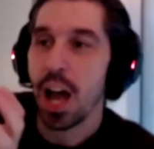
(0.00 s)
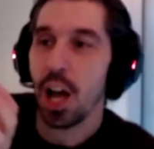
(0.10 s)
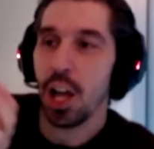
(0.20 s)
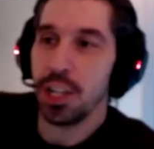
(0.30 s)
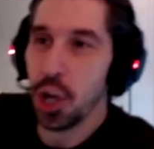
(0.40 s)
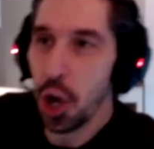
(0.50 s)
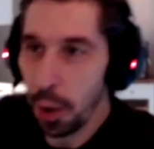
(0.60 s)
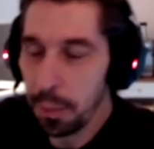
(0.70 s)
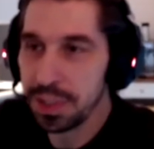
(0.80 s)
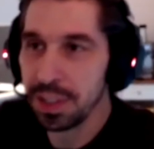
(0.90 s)

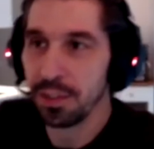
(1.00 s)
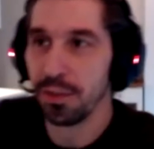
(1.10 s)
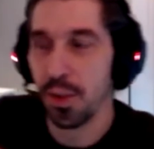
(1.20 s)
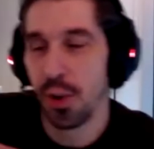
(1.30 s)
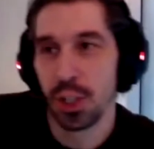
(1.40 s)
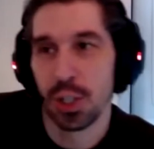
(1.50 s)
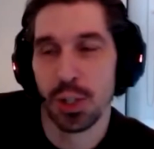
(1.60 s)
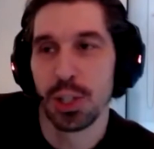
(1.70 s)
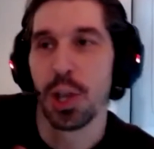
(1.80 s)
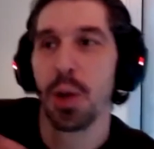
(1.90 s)
adopt
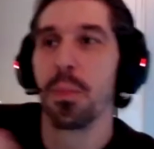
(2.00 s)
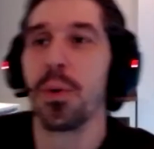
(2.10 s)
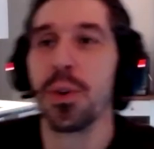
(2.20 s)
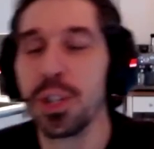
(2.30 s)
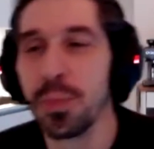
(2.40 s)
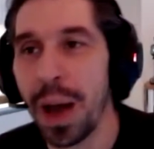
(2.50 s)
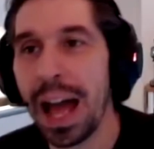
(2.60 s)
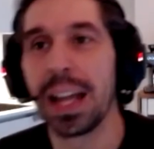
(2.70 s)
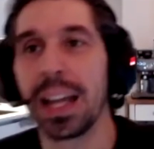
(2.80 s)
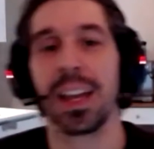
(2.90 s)
versus push
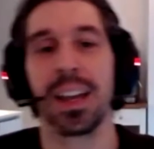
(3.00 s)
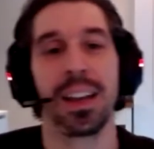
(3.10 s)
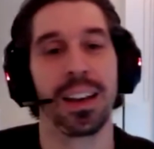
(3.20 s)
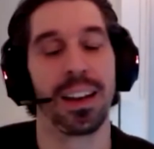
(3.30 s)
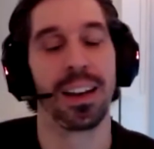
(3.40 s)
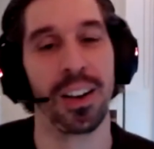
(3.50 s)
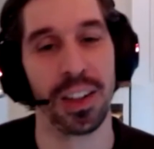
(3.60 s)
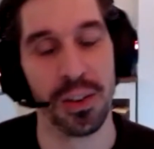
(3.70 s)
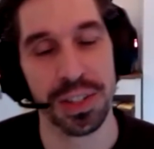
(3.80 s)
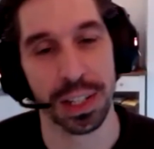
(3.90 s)
back on
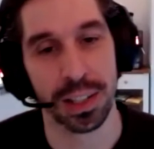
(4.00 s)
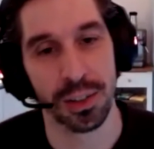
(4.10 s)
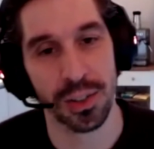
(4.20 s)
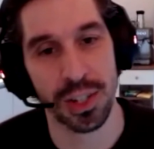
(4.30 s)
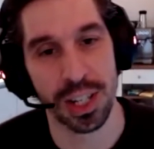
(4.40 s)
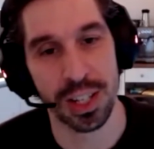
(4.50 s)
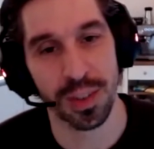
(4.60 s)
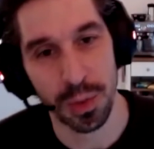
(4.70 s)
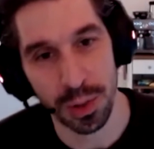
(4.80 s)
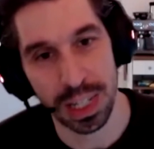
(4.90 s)
those technologies
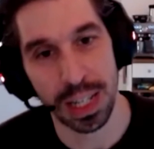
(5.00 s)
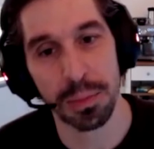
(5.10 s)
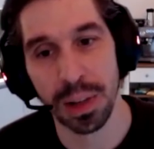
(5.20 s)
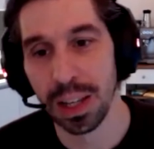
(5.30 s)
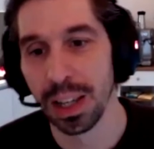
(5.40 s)
from your team?